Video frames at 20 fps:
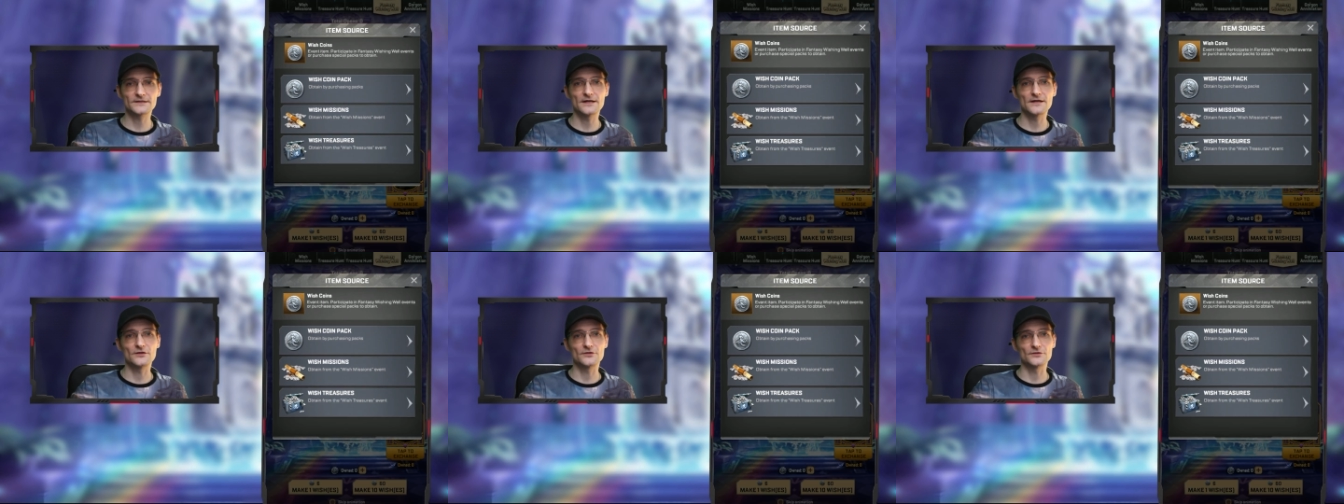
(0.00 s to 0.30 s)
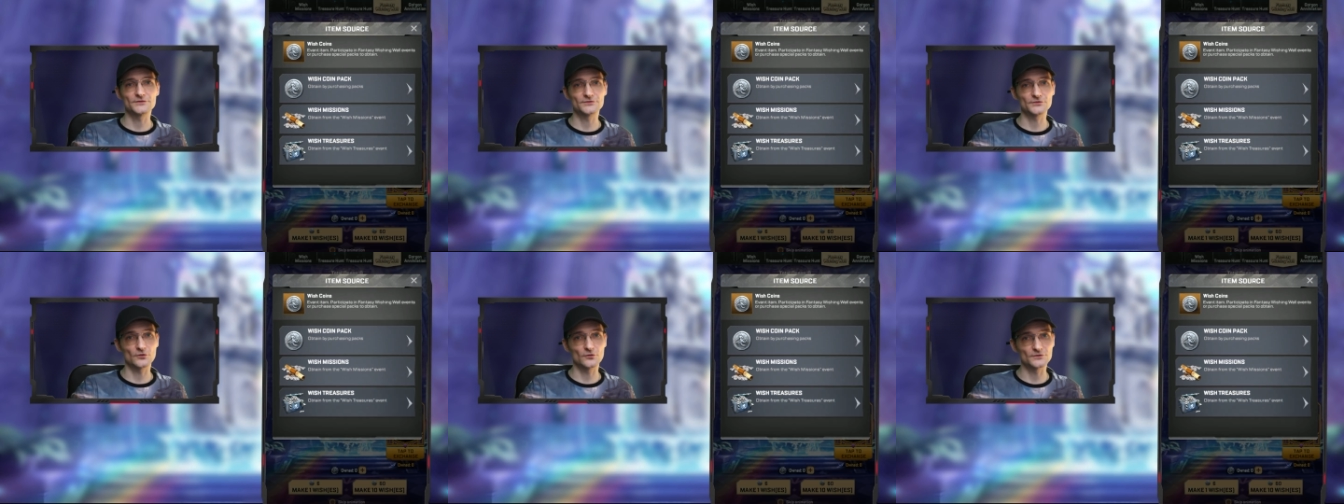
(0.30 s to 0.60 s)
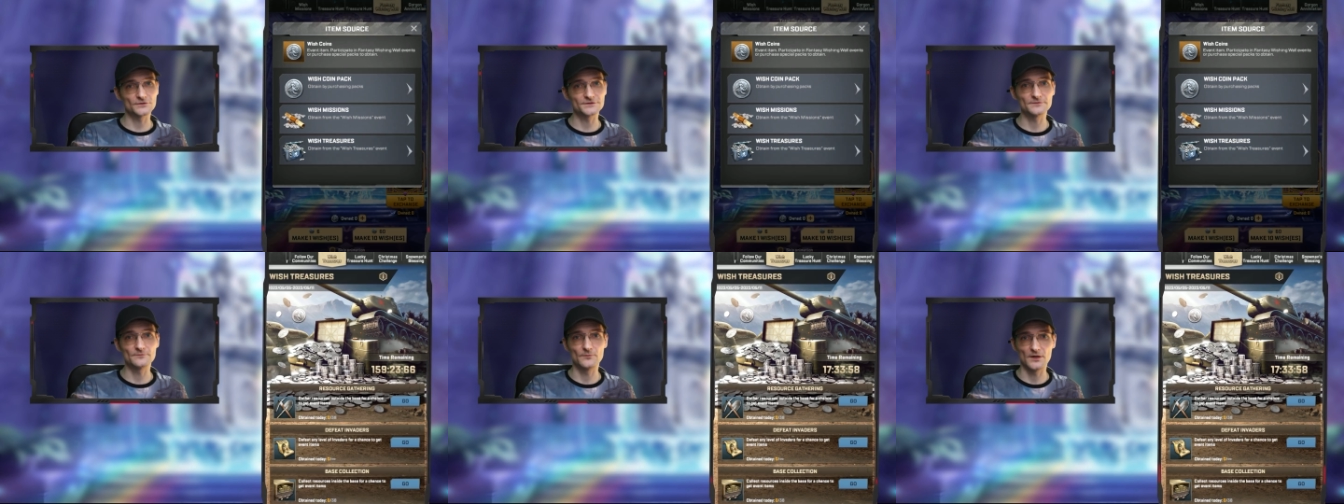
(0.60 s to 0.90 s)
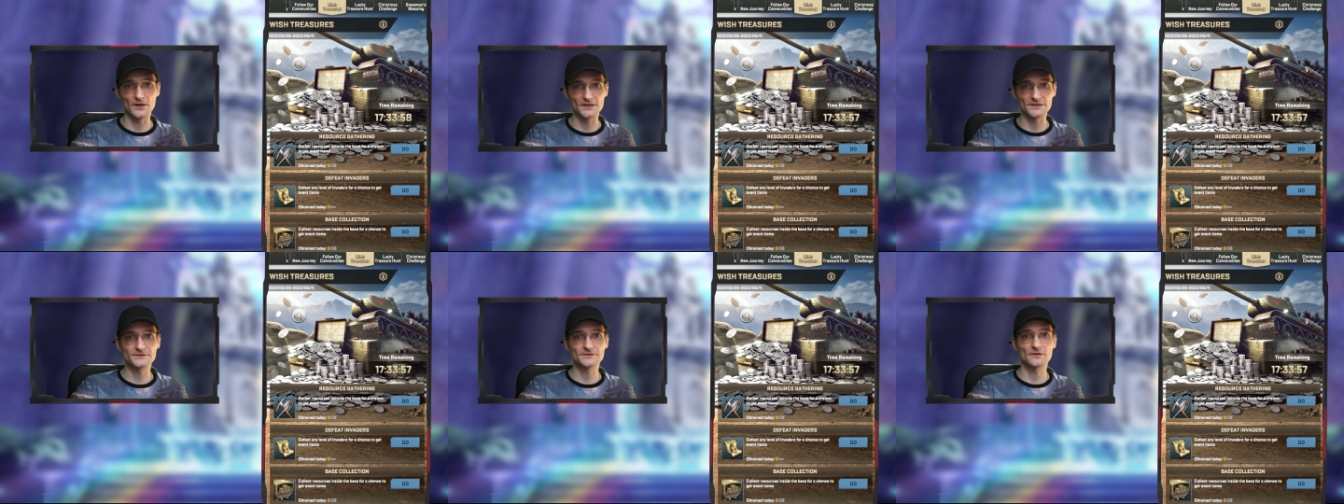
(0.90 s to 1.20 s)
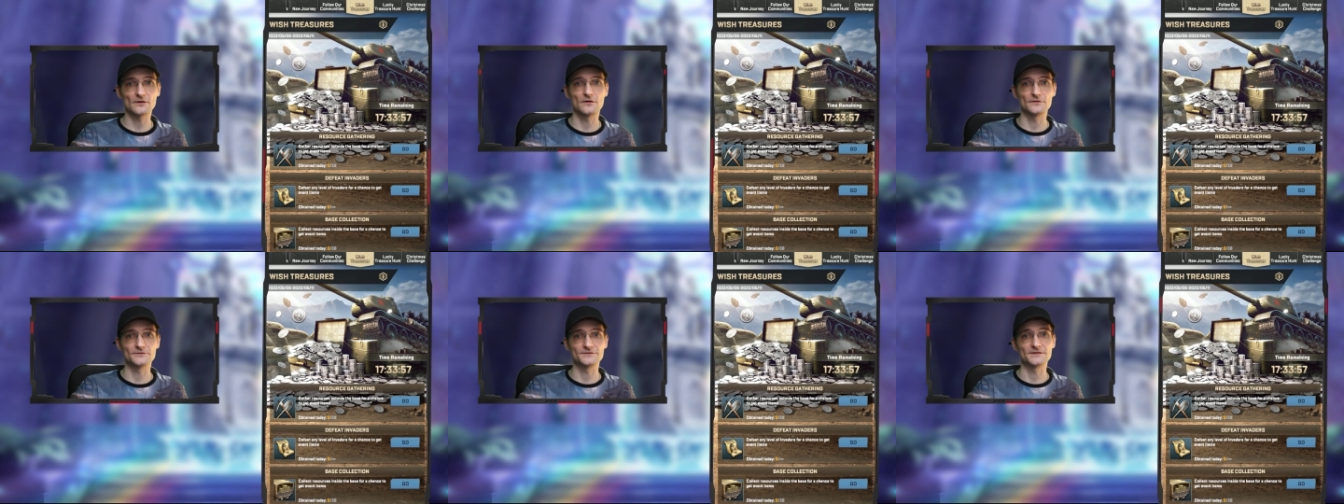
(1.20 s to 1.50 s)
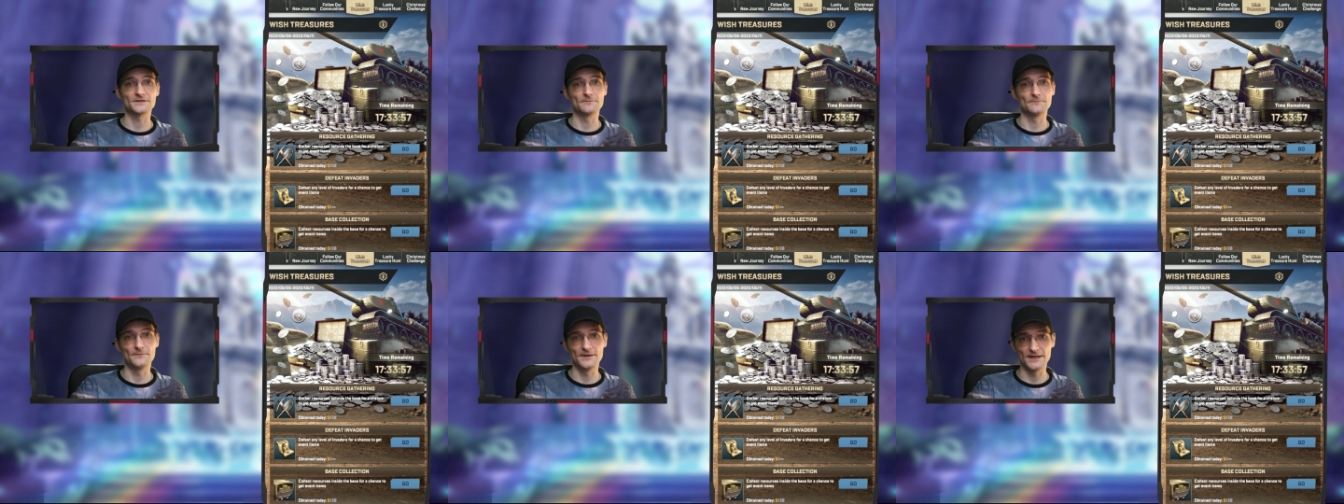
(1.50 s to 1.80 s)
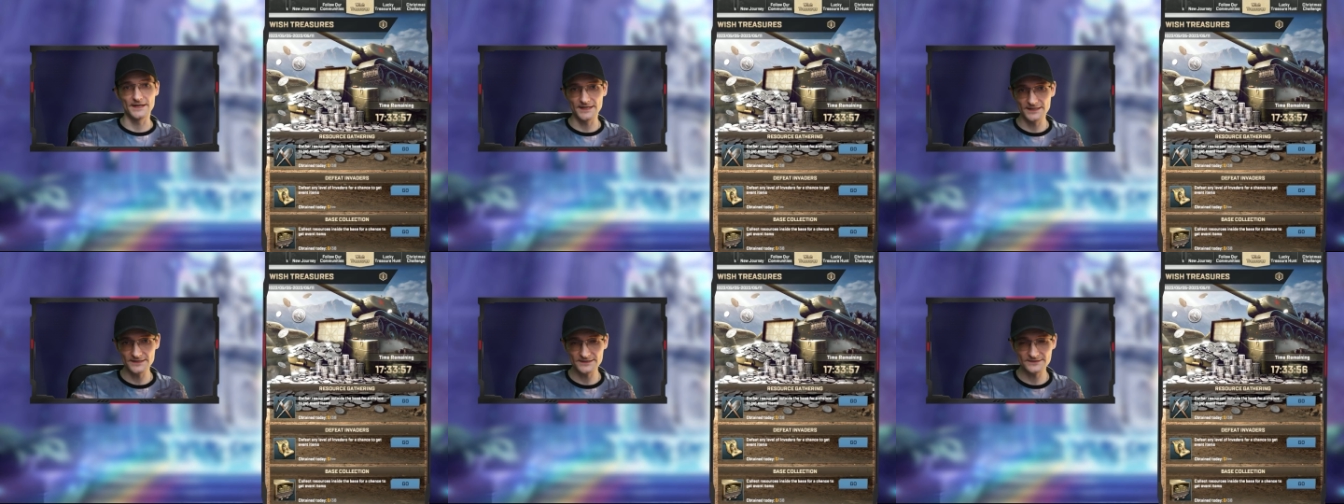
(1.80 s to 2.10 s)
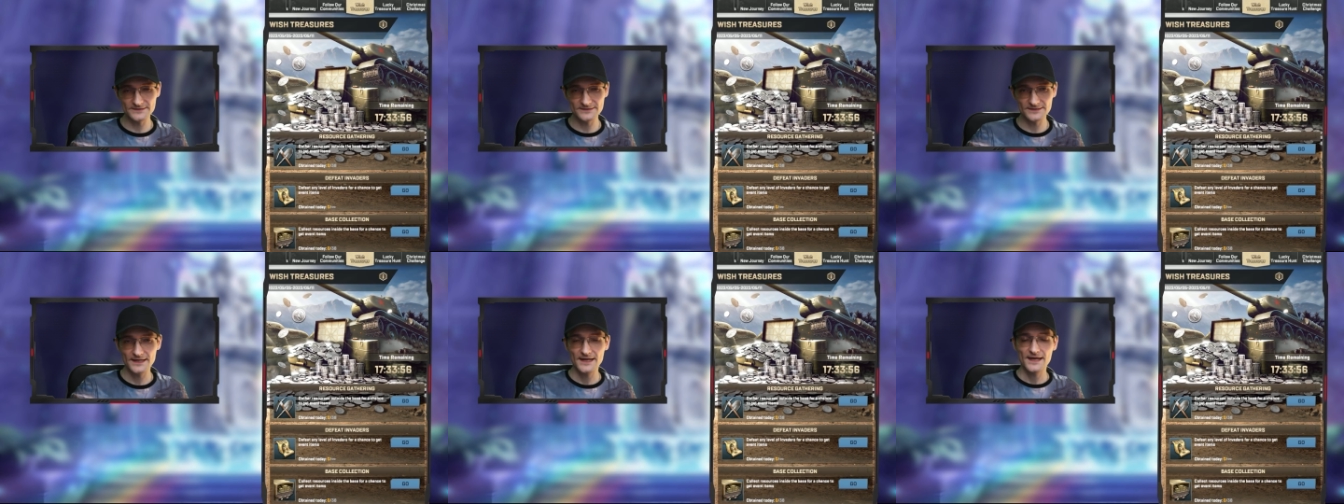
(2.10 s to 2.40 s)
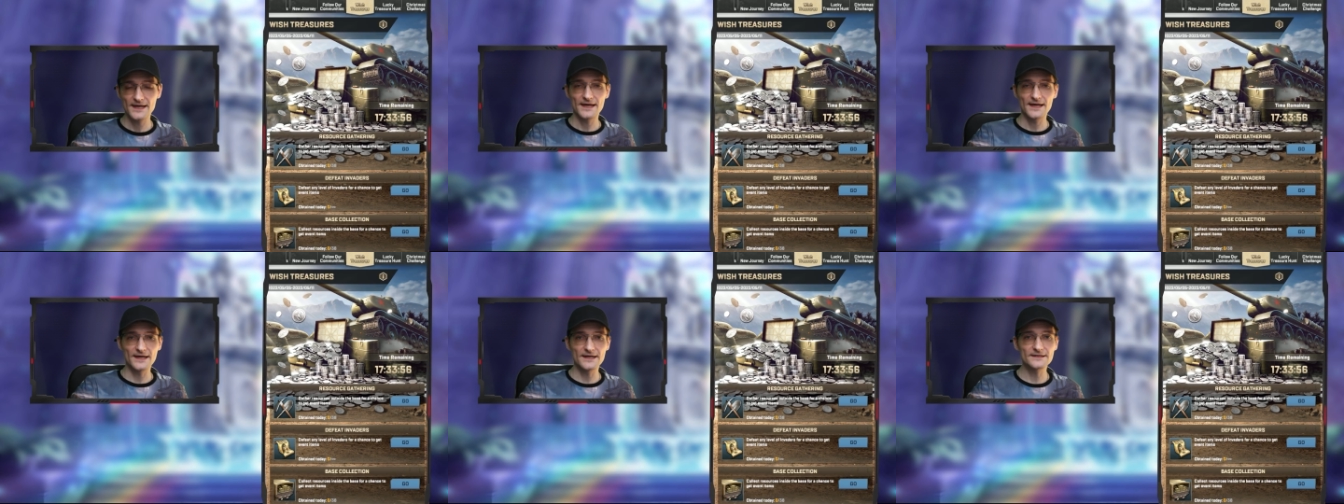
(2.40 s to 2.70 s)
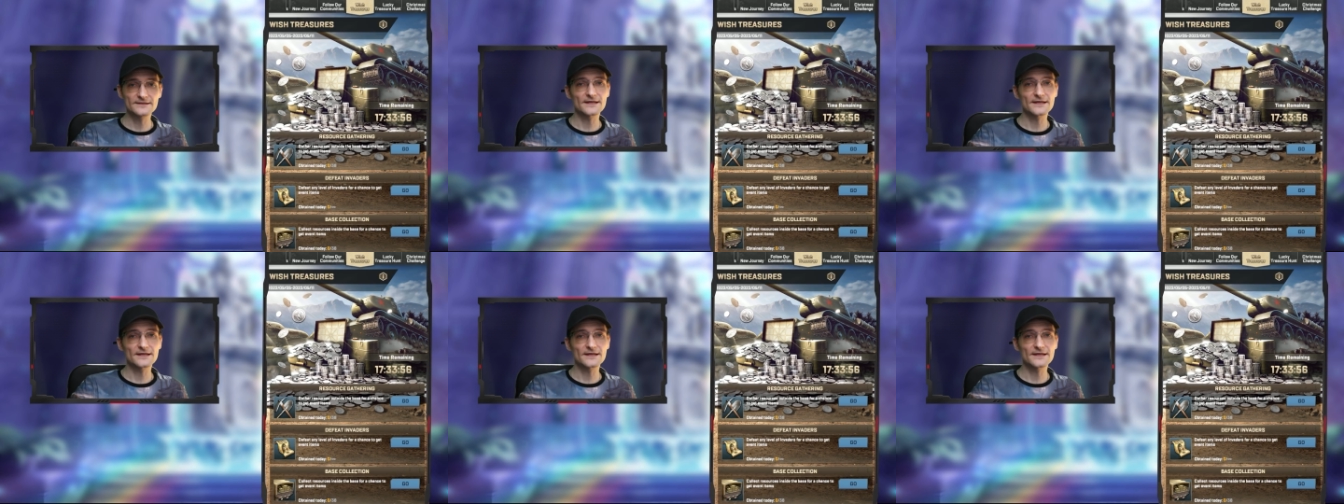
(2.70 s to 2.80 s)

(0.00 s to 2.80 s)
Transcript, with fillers: a resource boss on the base and